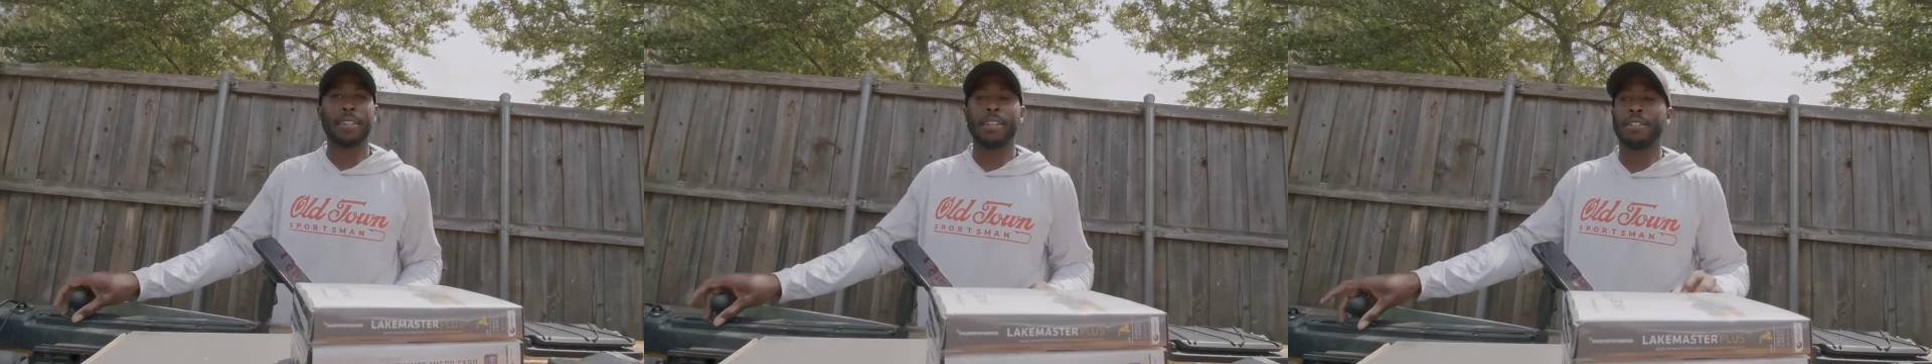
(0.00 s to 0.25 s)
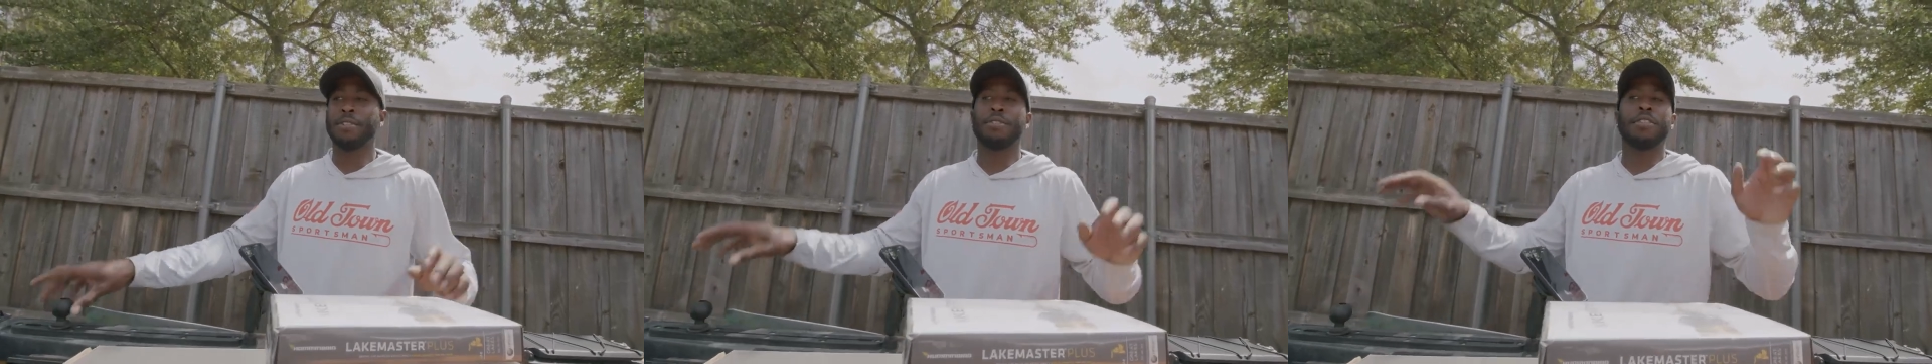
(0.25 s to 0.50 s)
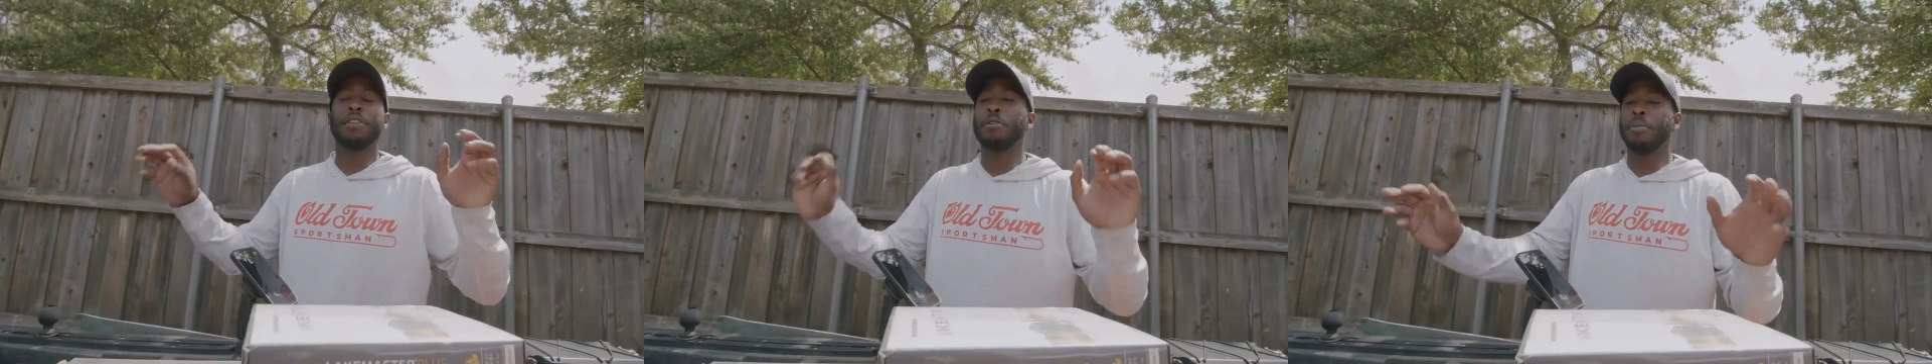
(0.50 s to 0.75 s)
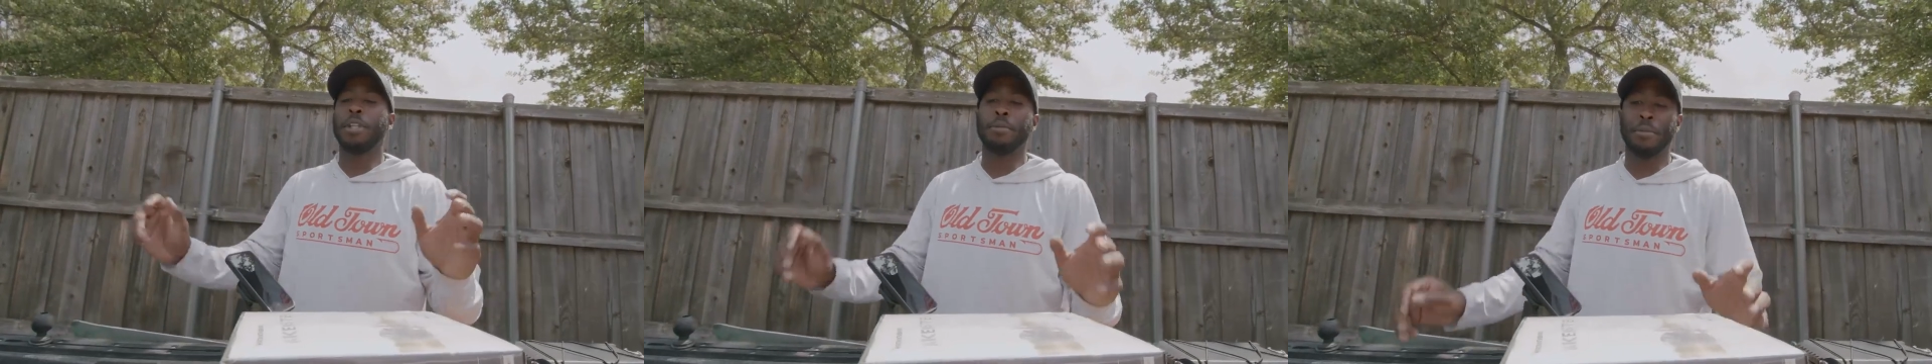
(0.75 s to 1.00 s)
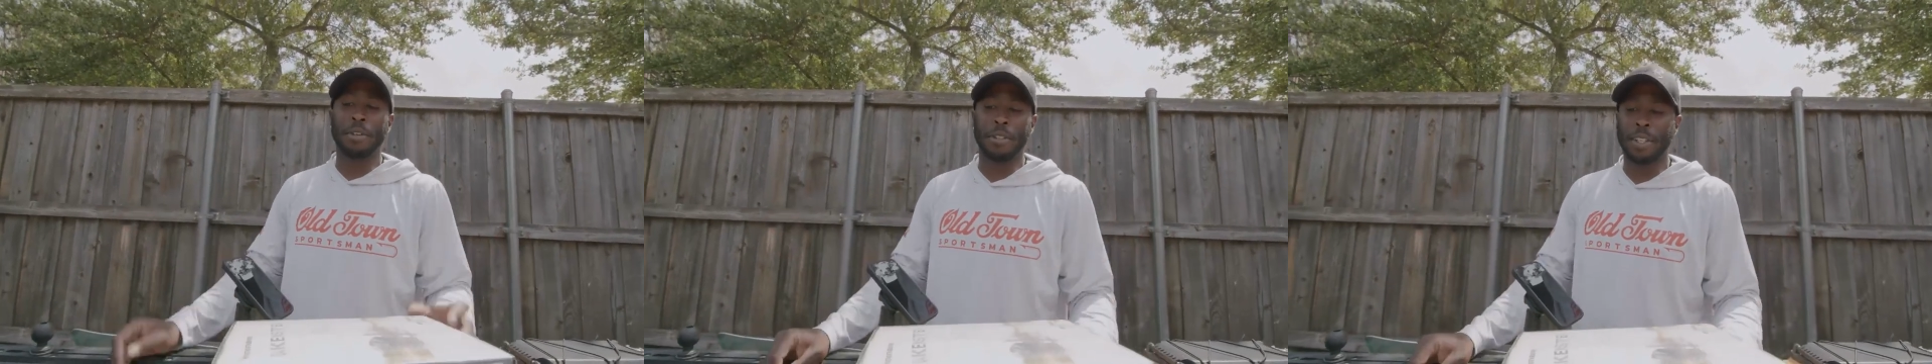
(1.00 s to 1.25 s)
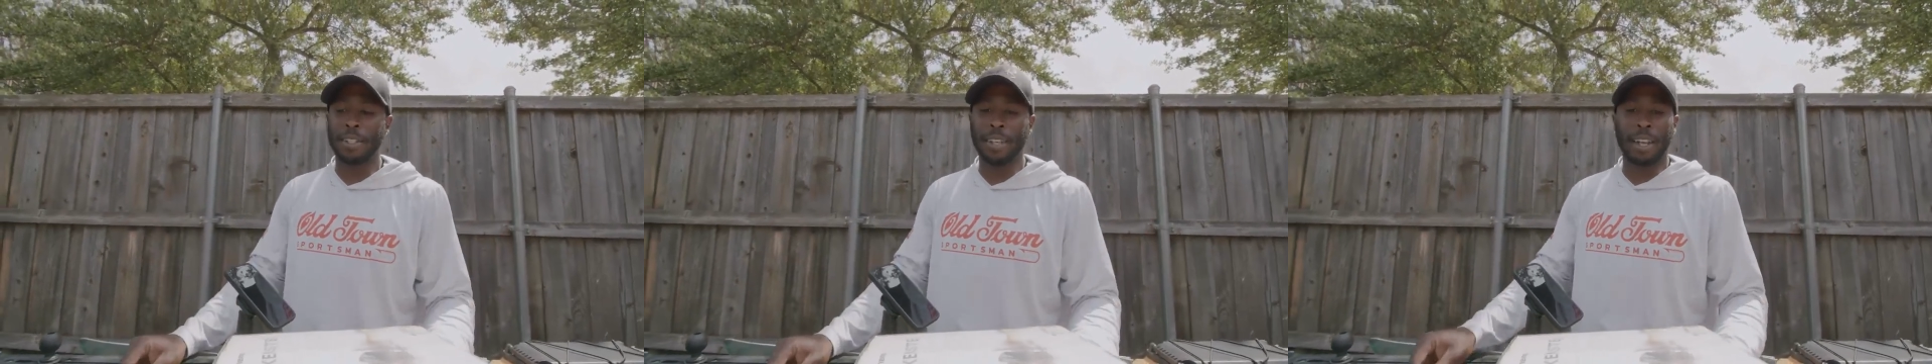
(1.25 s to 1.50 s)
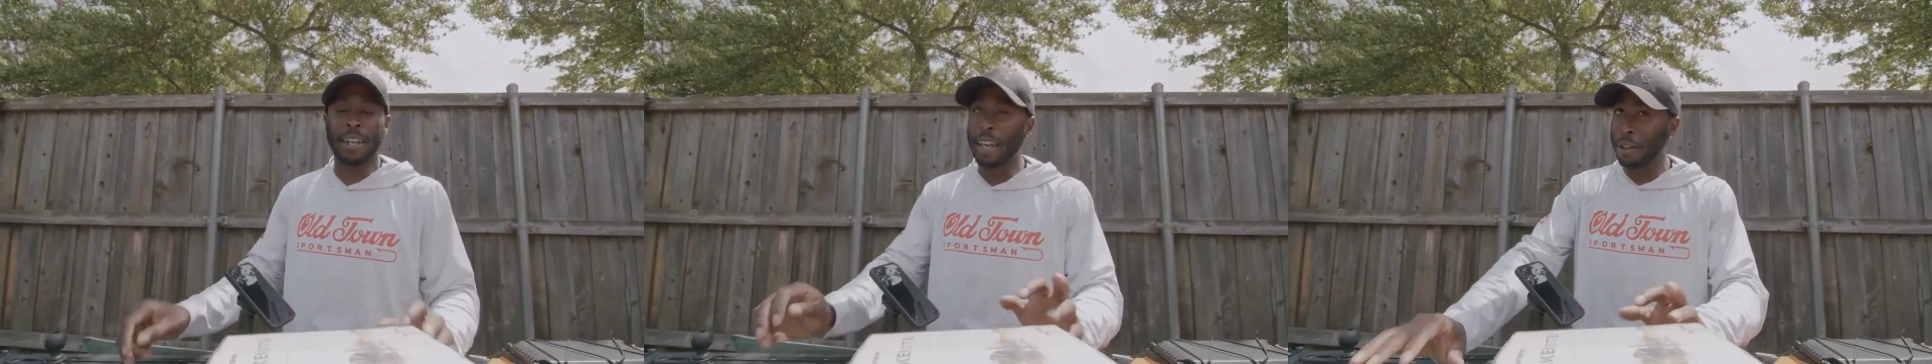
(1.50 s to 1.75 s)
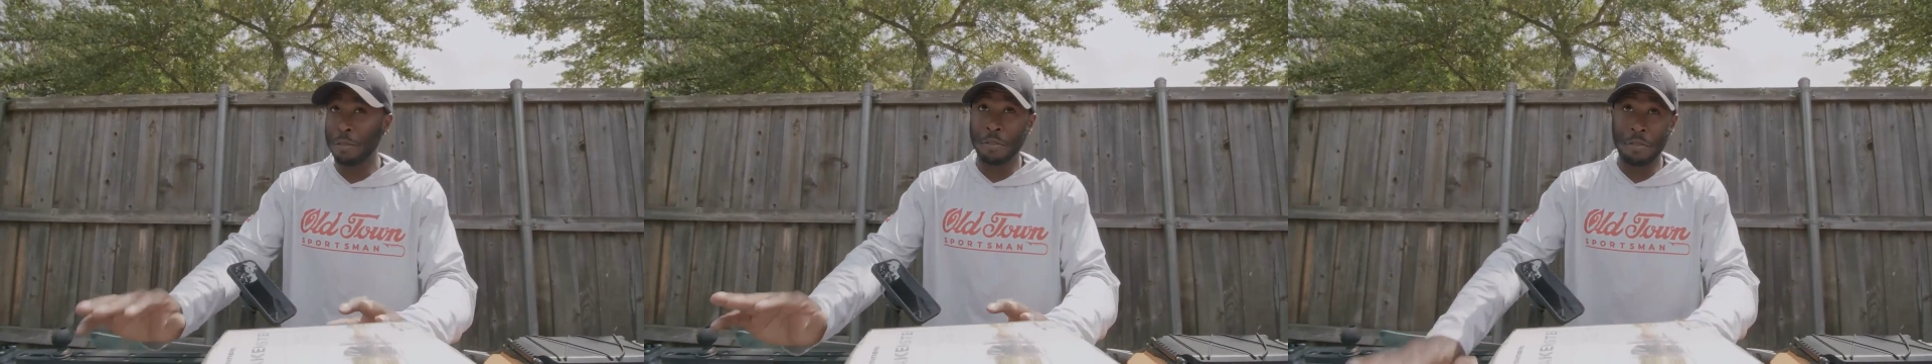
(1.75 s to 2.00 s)
I can do so many more things that I
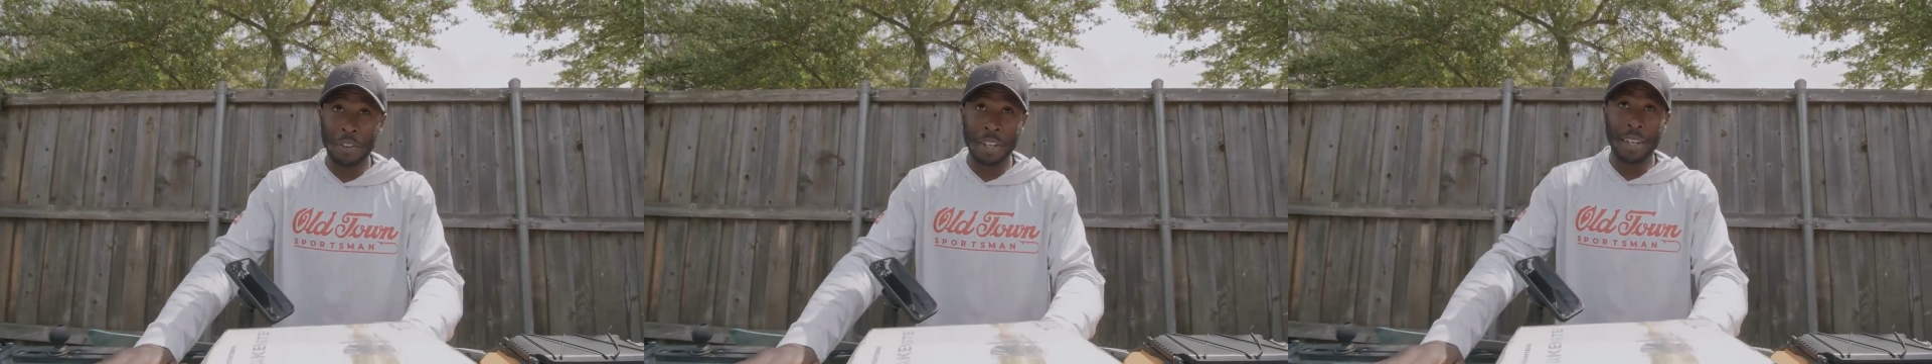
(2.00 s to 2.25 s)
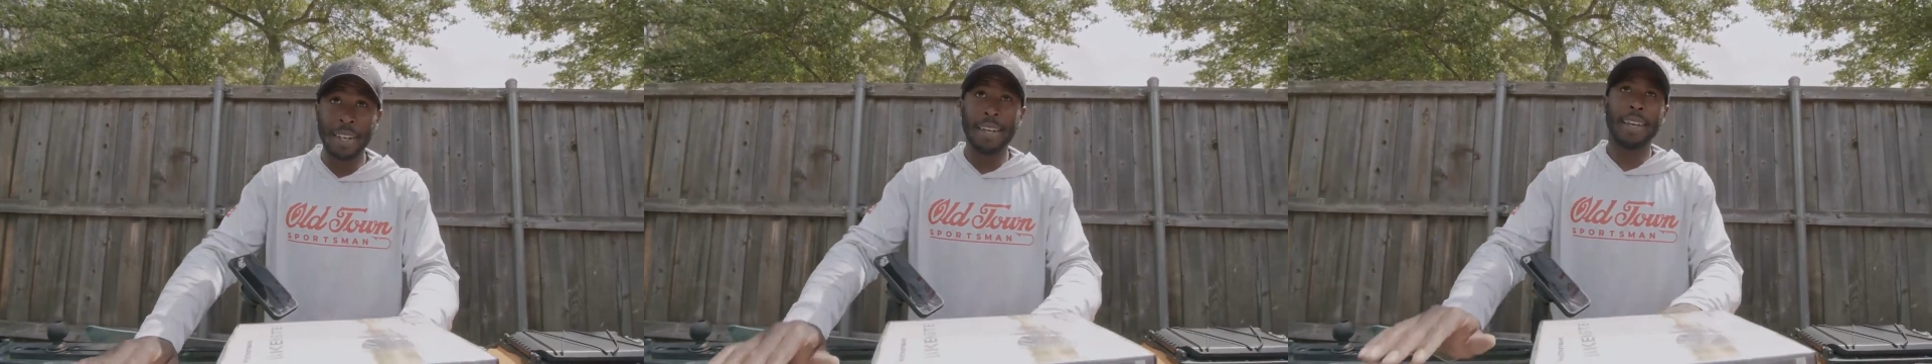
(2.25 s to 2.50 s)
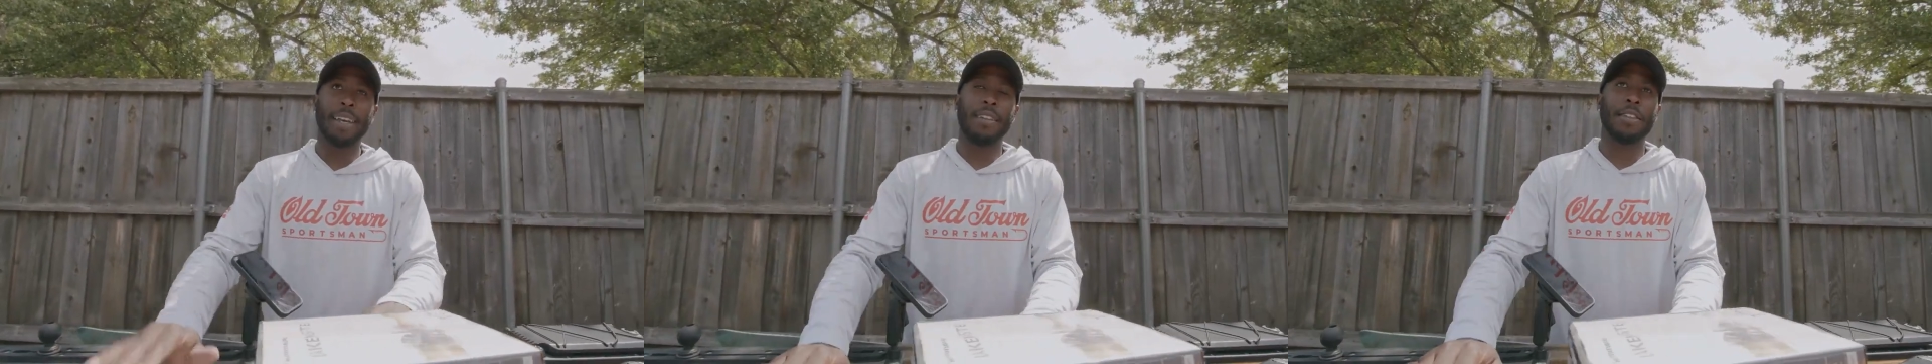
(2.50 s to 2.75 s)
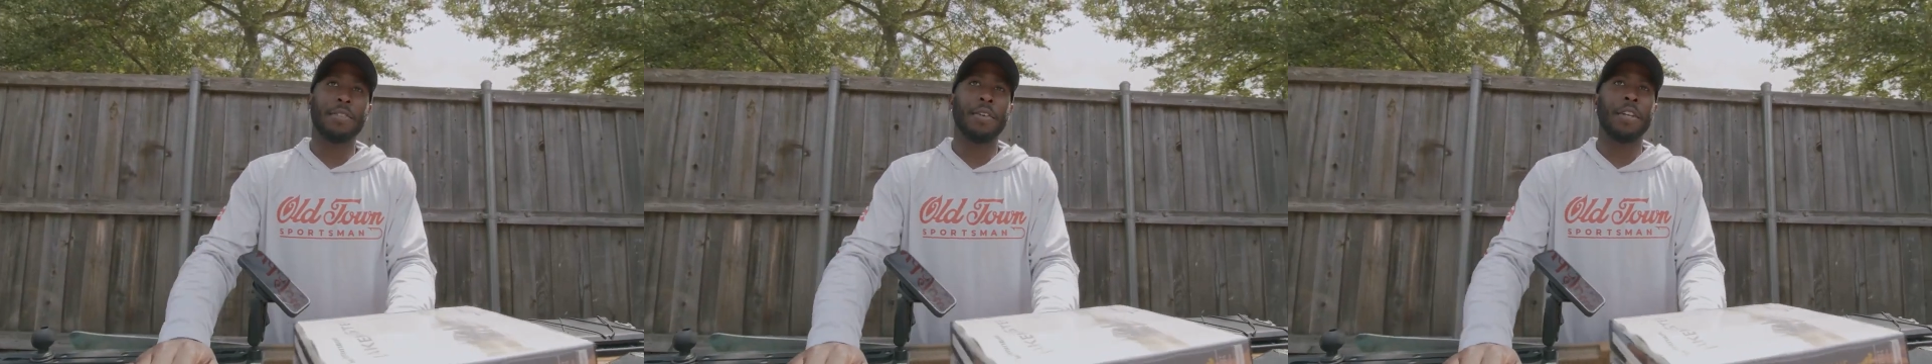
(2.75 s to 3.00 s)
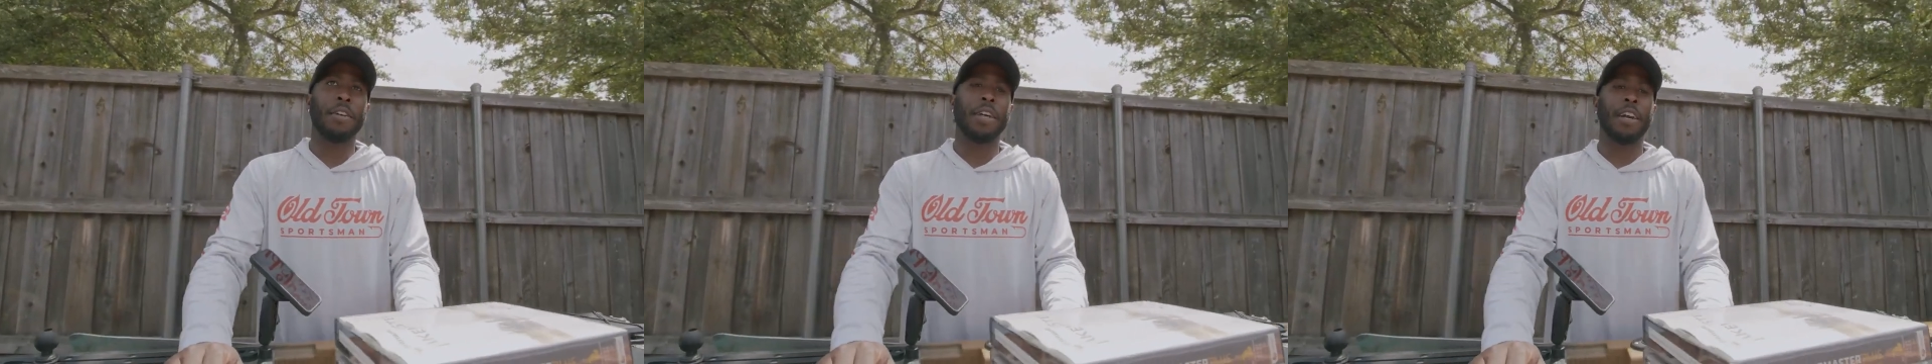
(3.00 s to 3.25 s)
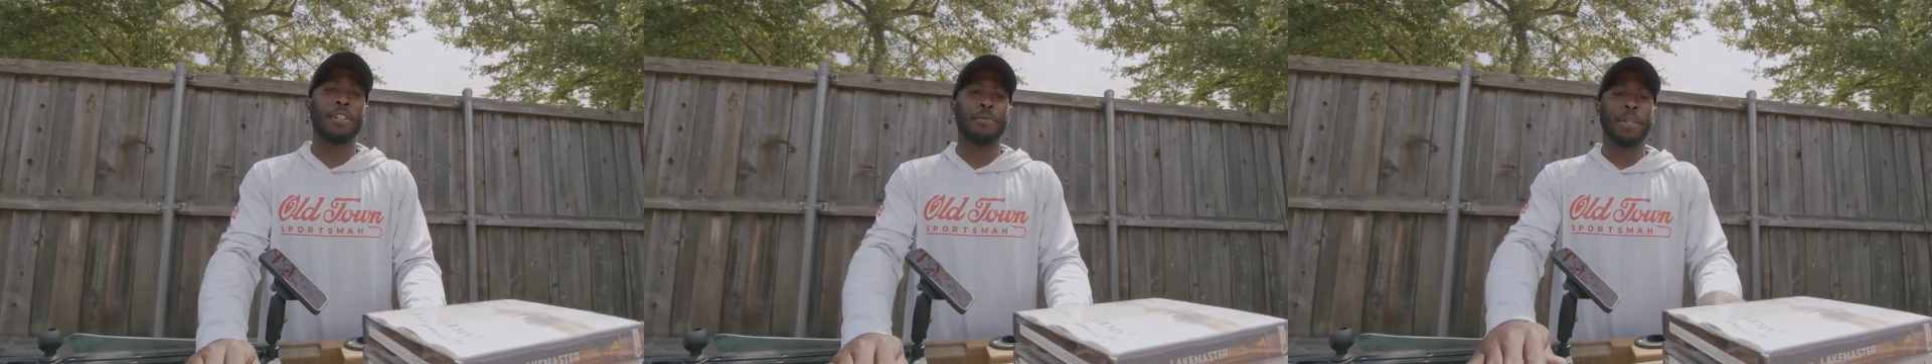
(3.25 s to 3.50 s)
can't even fit in this video, guys.